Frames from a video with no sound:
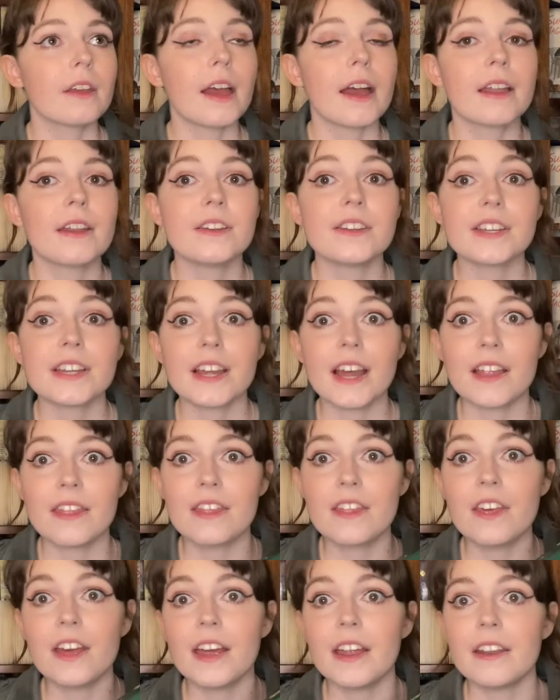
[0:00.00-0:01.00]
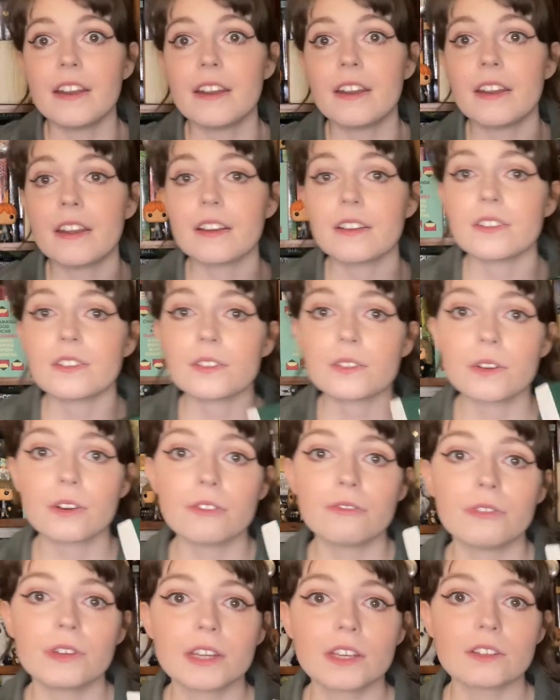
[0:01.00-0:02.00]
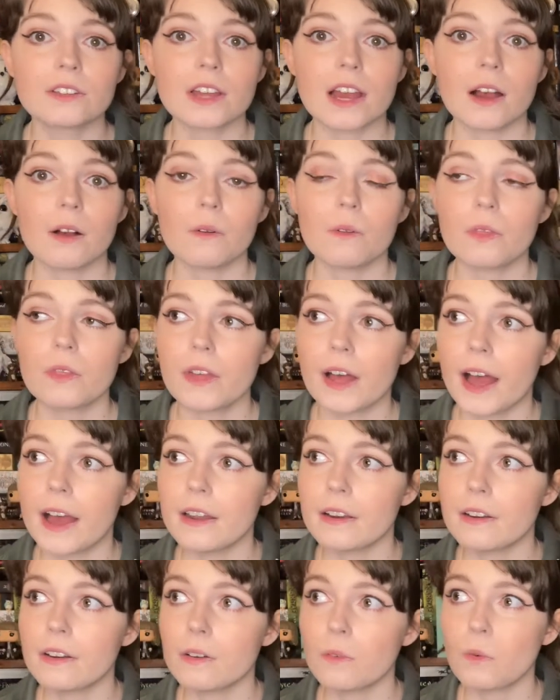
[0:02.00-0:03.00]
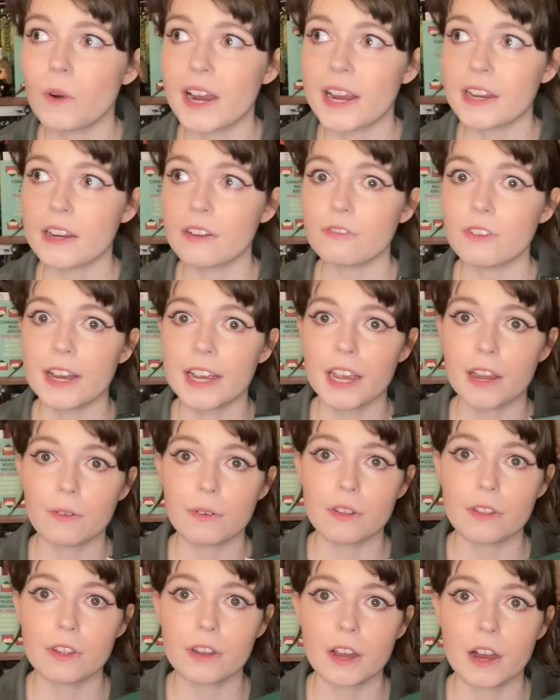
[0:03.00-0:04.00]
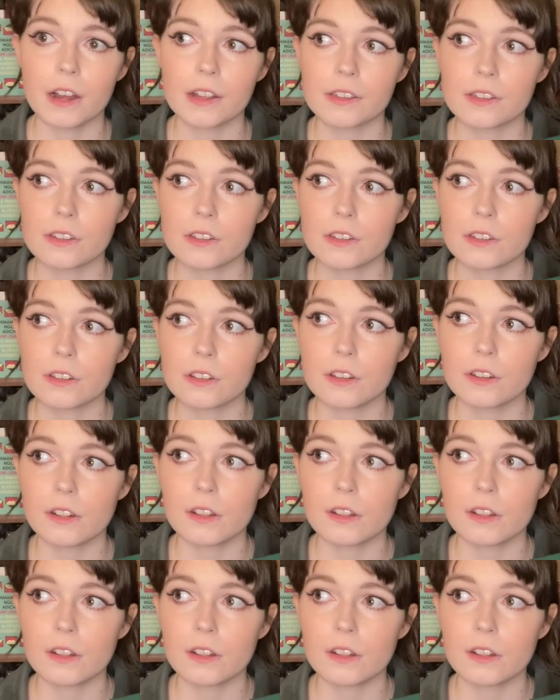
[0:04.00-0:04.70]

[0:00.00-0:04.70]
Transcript: and then Snow figures out that, wait, if I get rid of the guns,